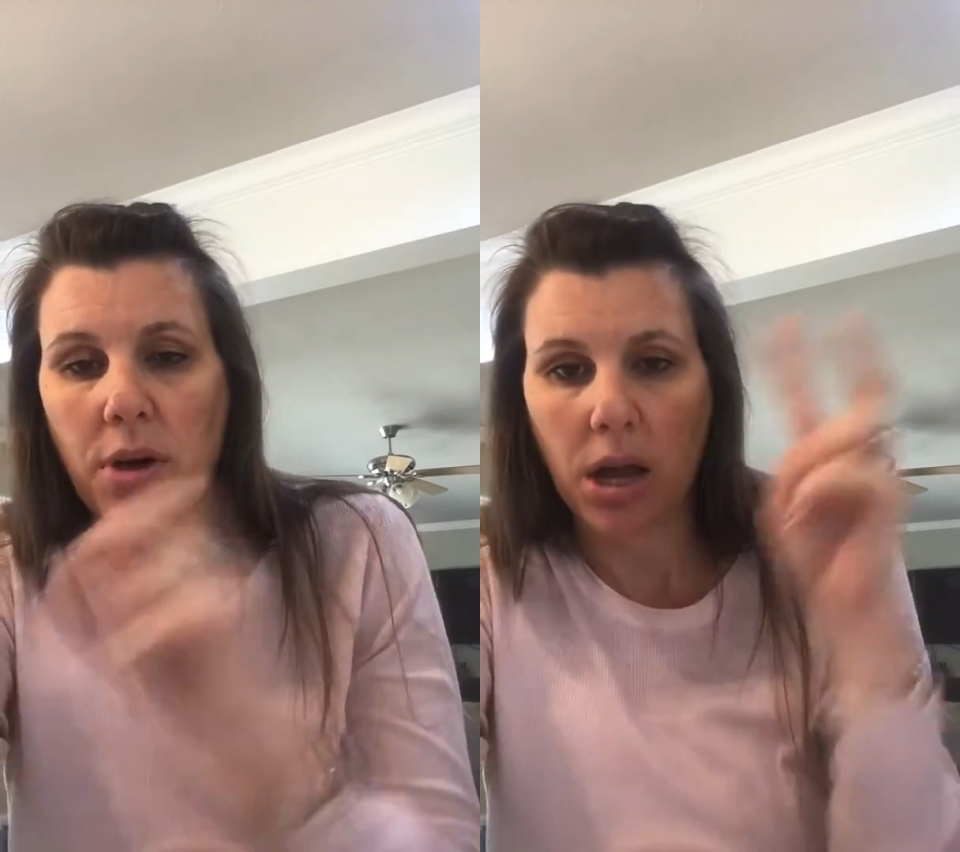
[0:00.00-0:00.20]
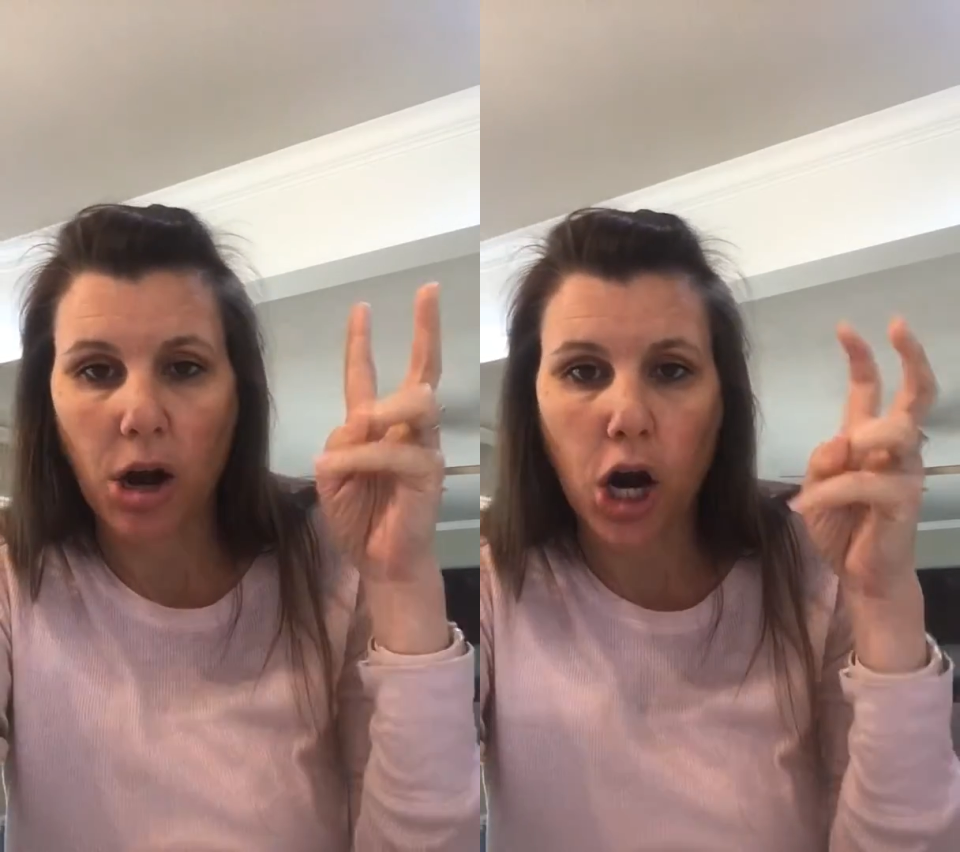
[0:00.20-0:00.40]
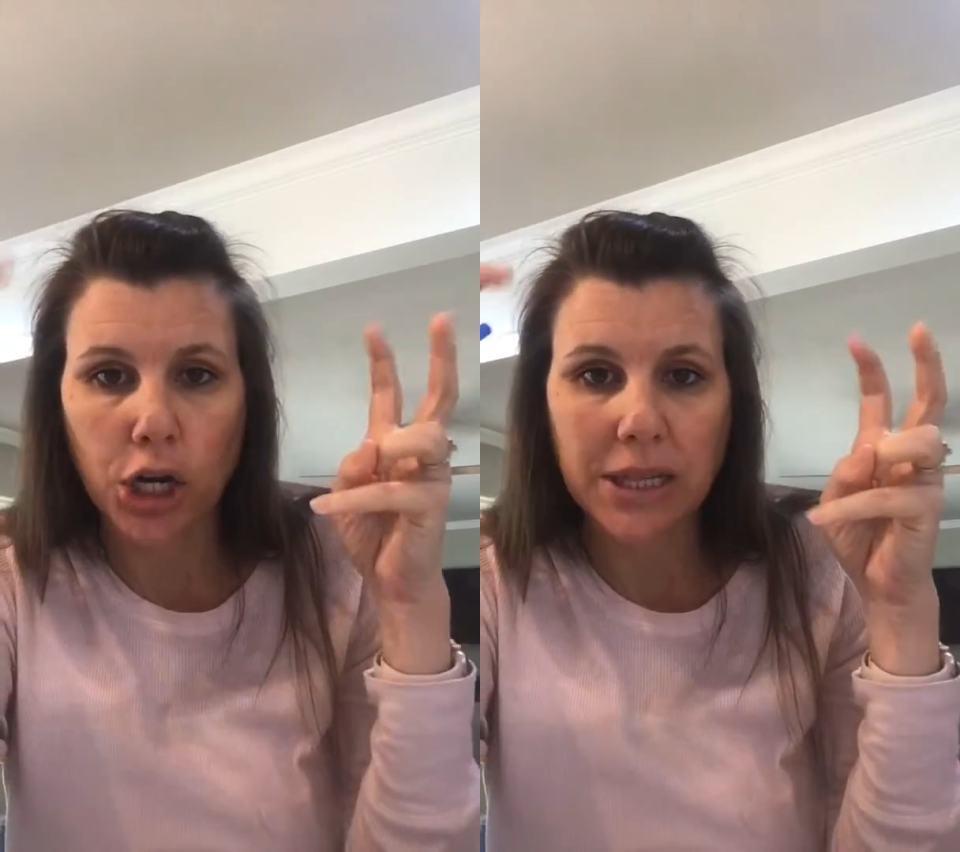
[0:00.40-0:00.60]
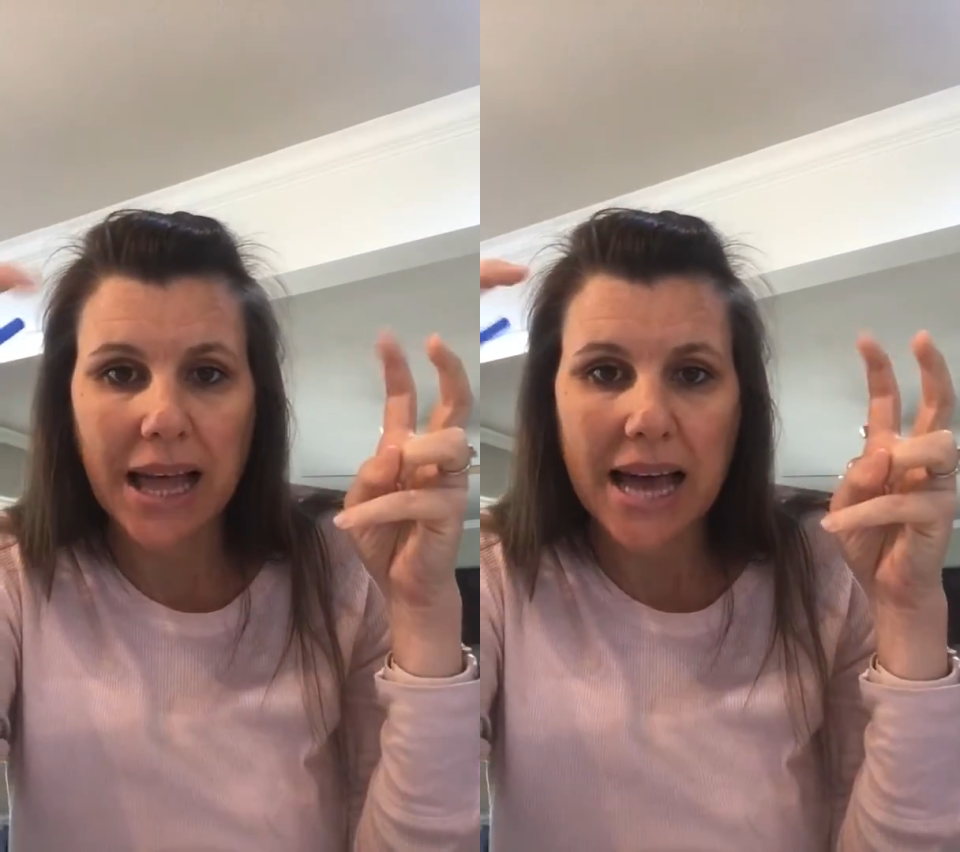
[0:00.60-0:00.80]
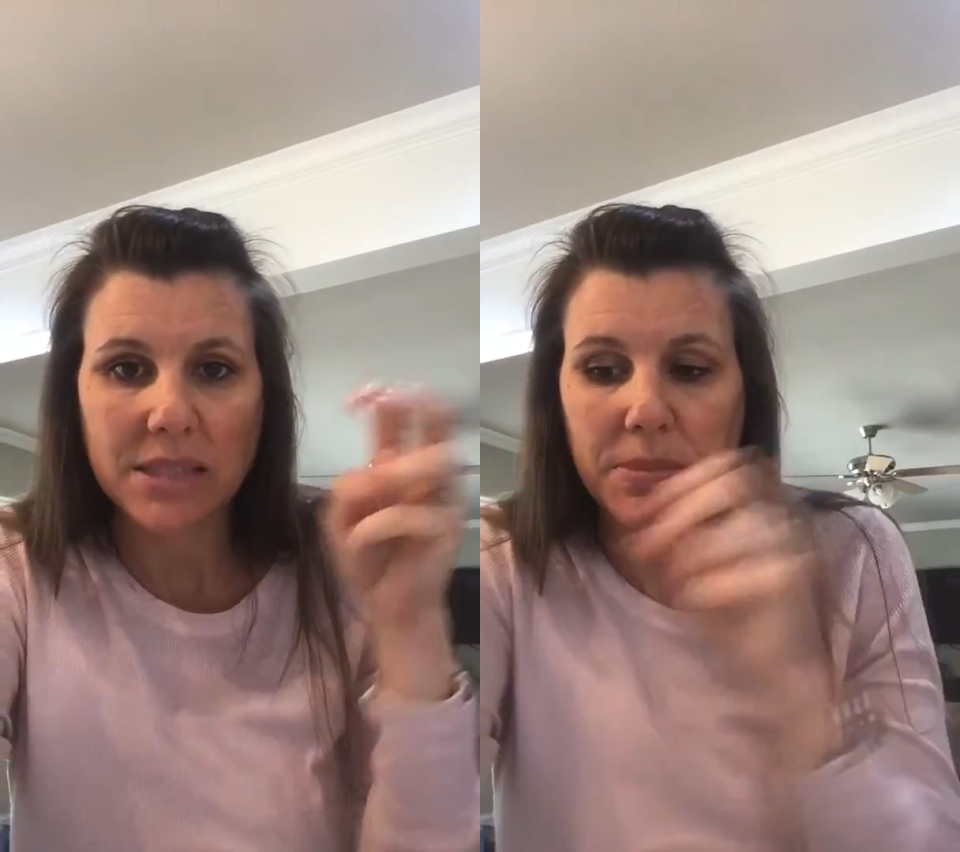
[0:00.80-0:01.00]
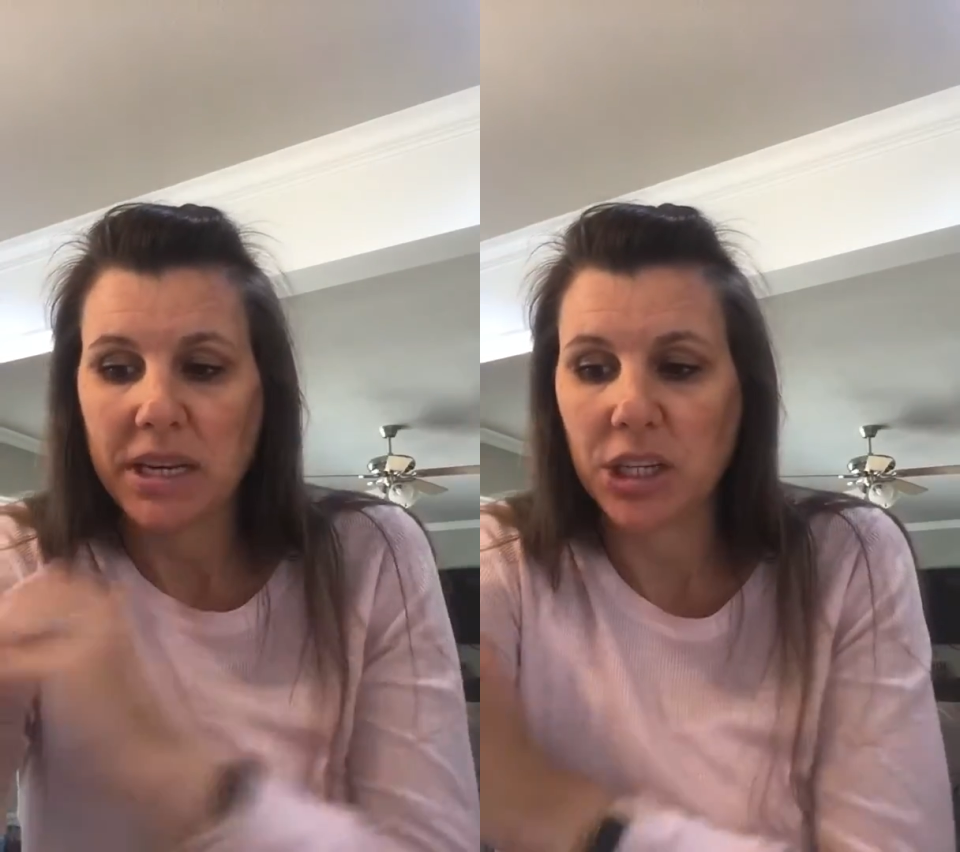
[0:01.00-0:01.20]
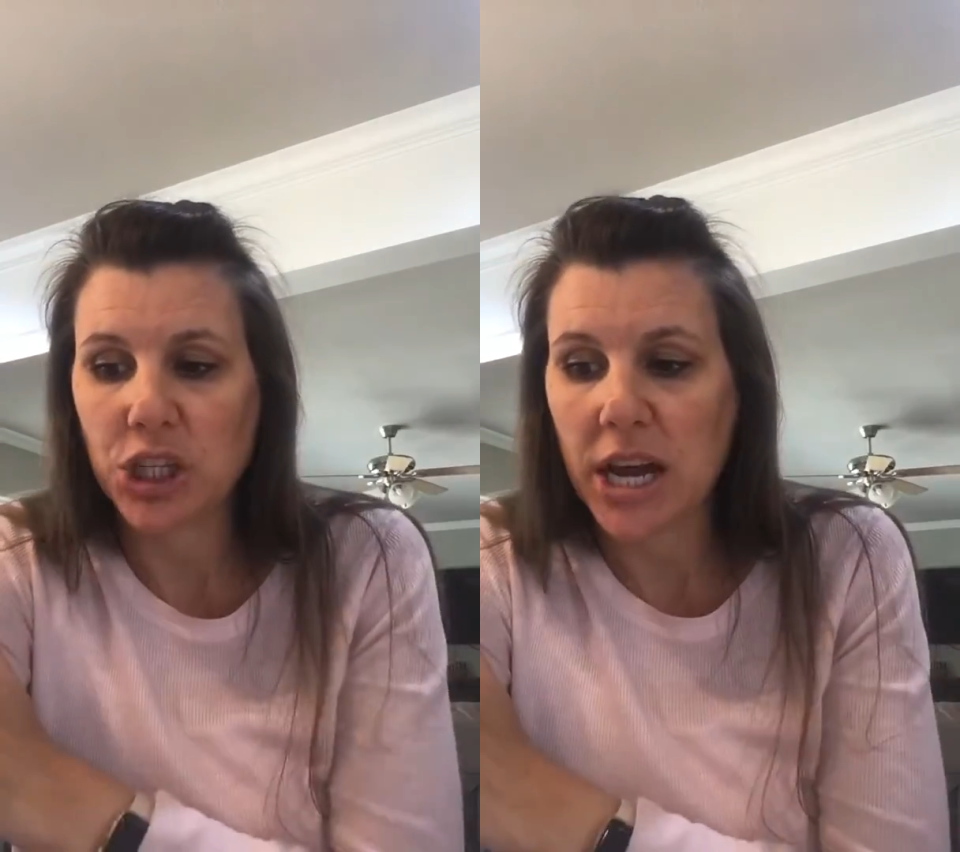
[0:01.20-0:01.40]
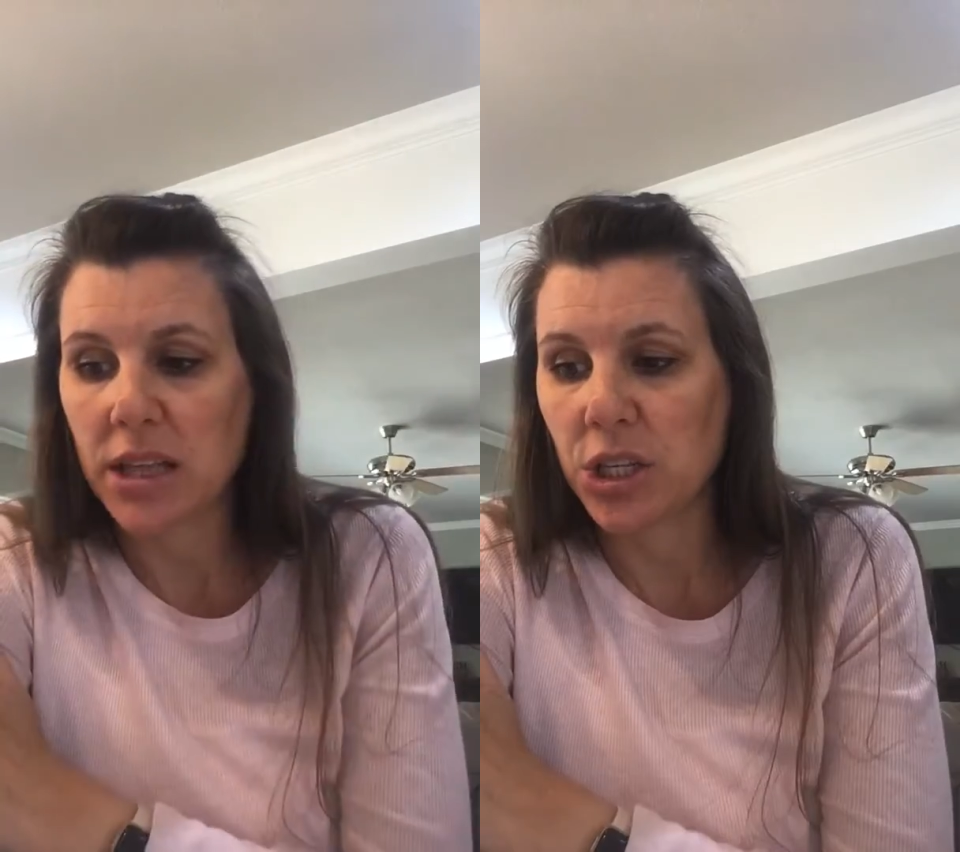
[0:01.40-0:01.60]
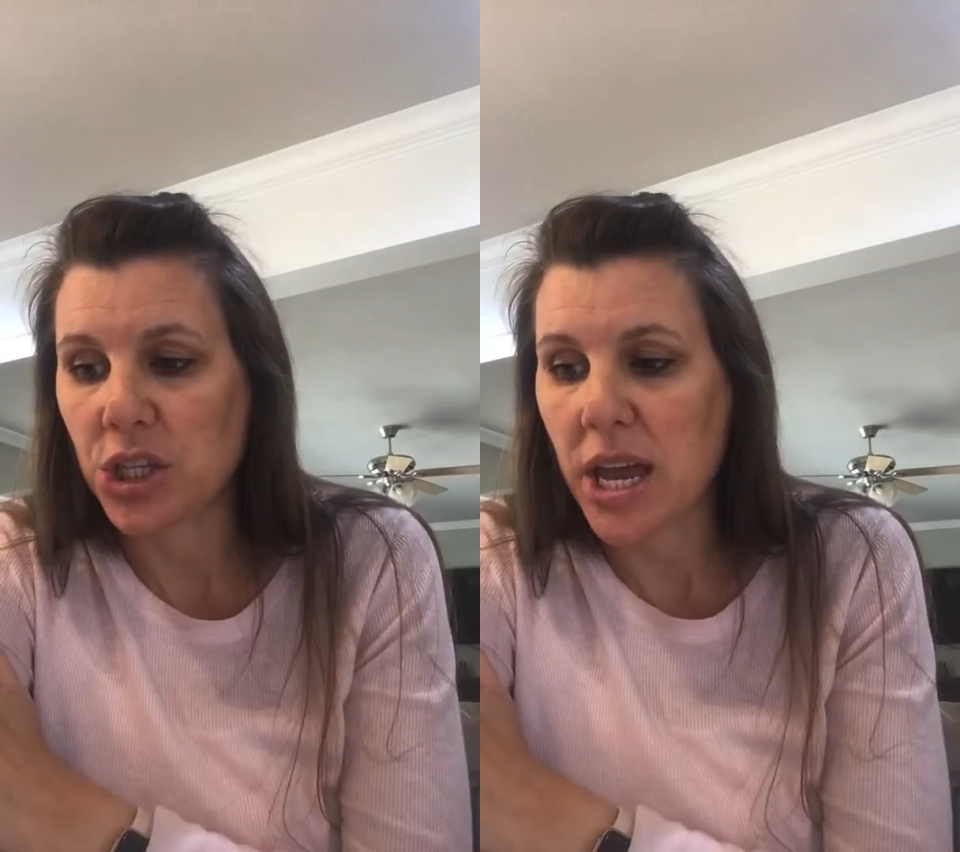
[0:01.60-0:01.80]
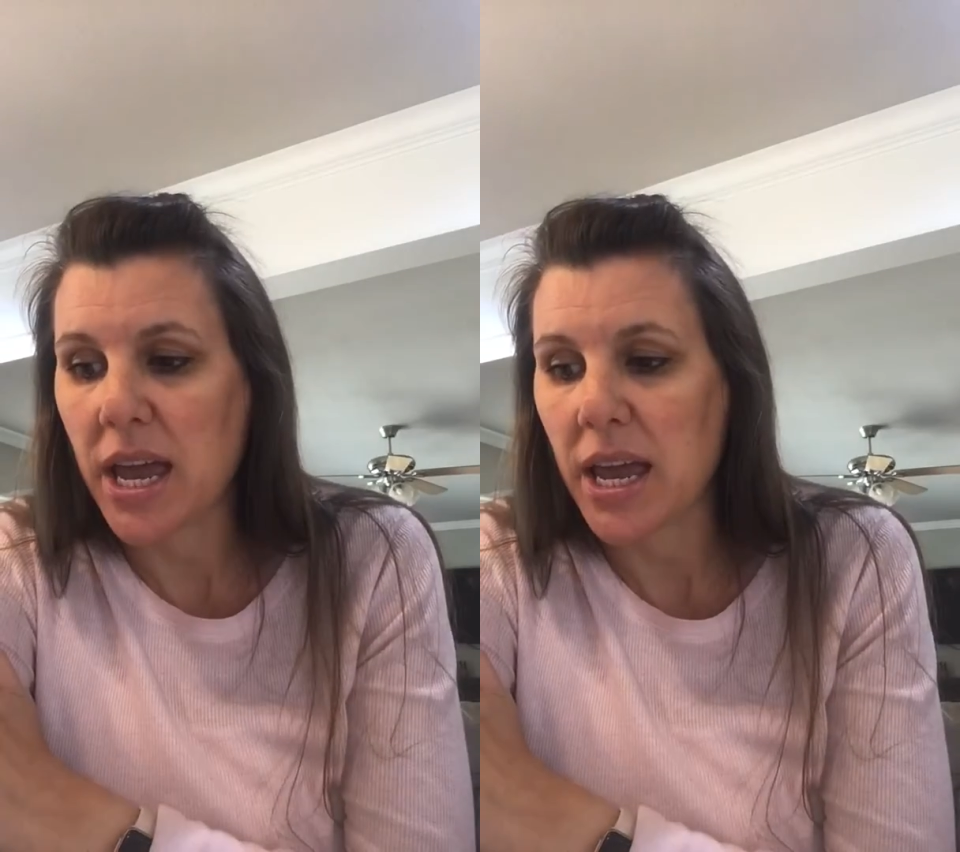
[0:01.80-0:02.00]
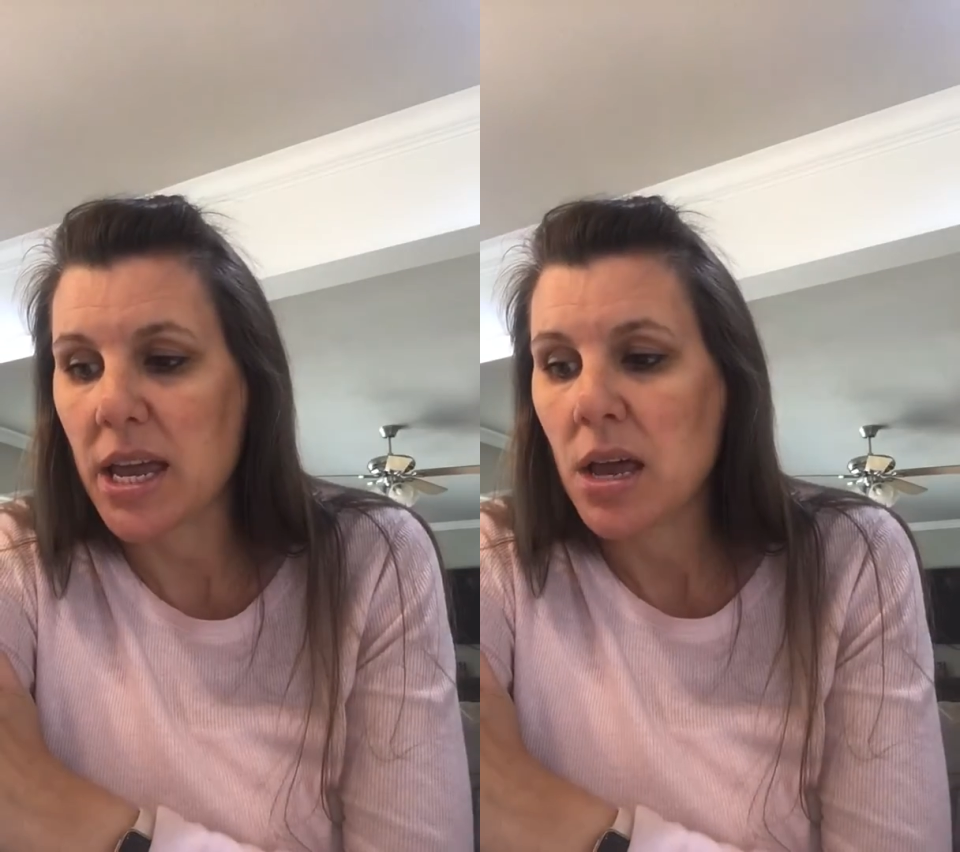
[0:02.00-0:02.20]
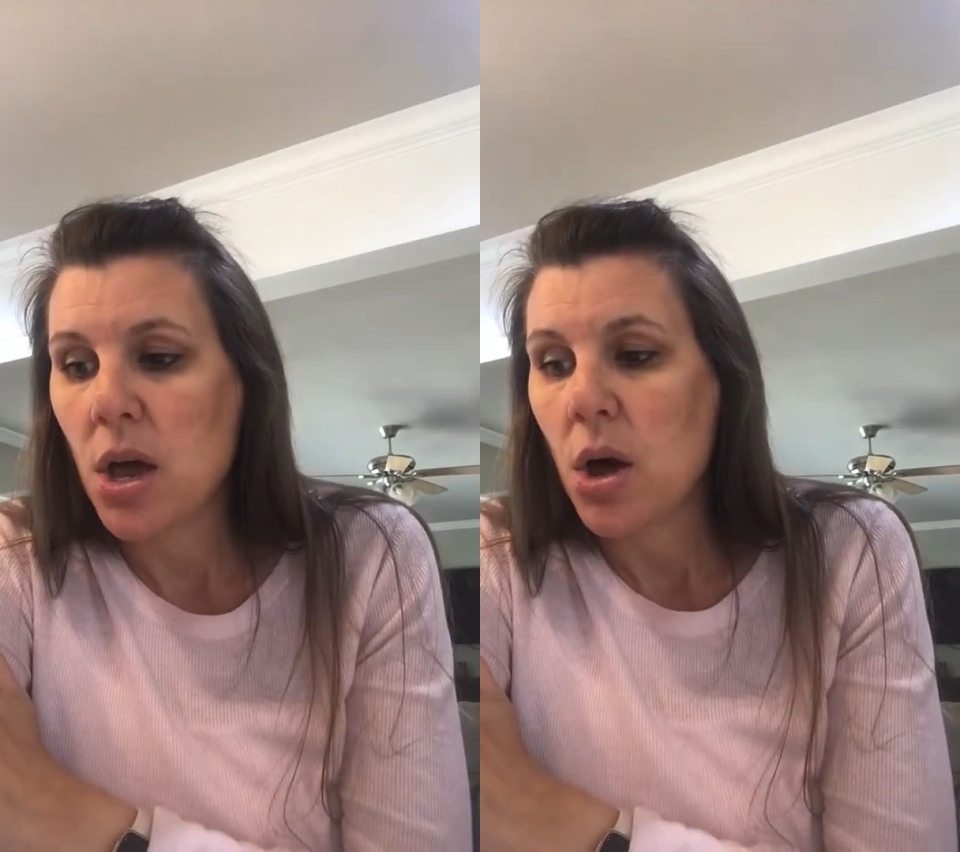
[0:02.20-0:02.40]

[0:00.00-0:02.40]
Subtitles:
our class being Challenge A,